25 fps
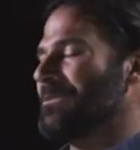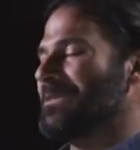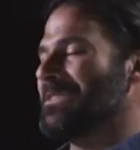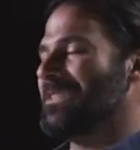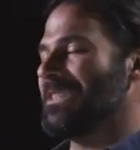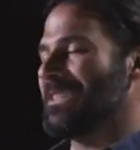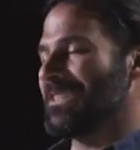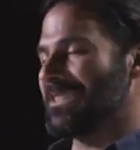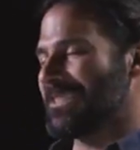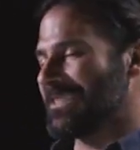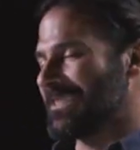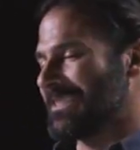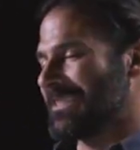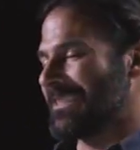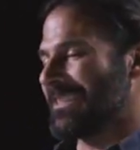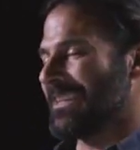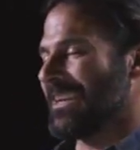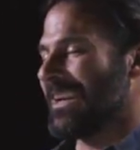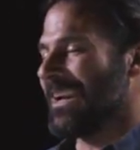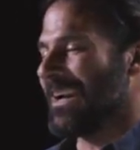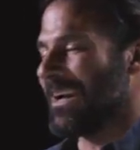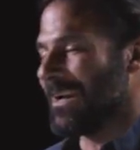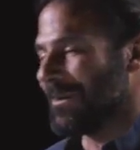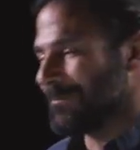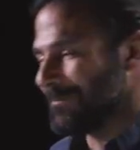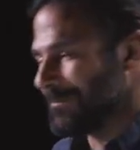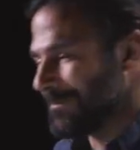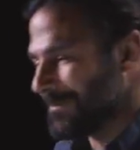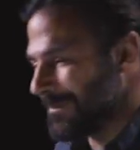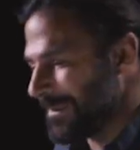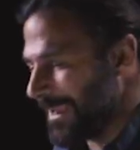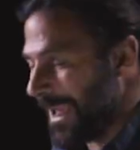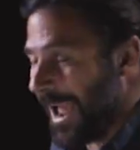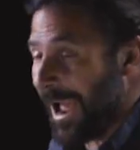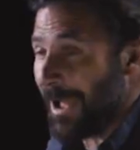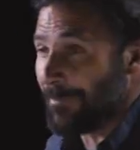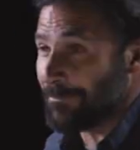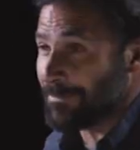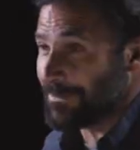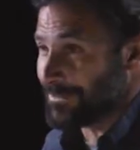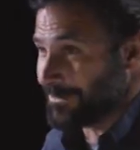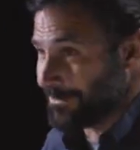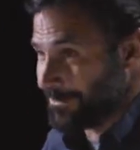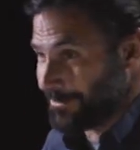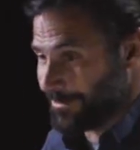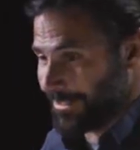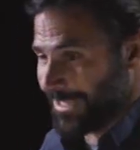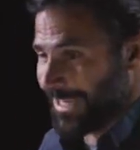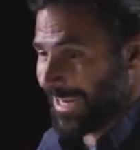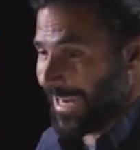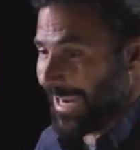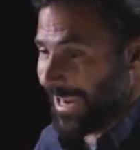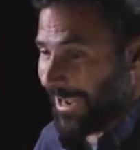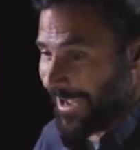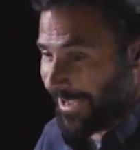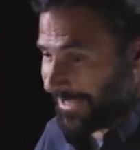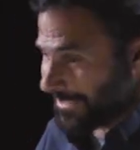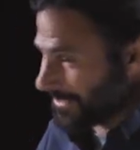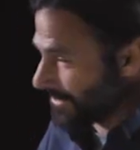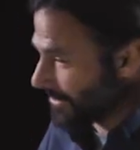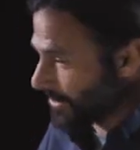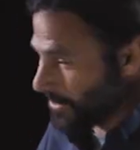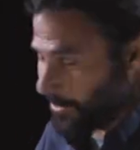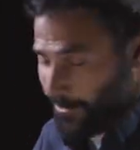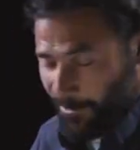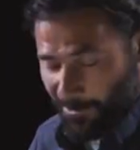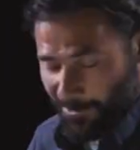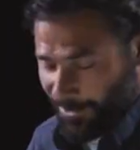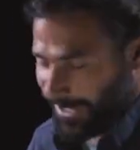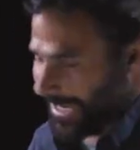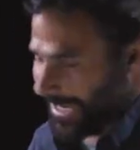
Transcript: was just uh, absolute chaos, total